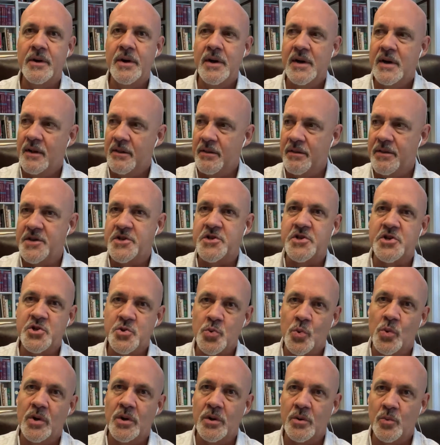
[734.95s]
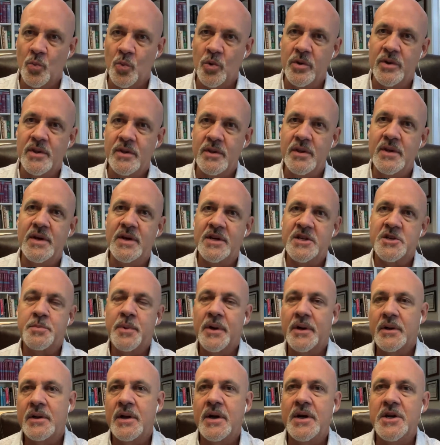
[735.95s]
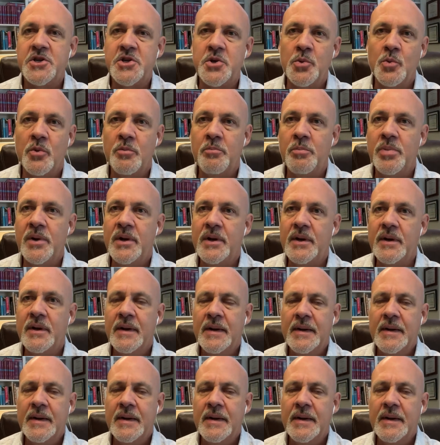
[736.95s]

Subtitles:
This is what the expectation would be.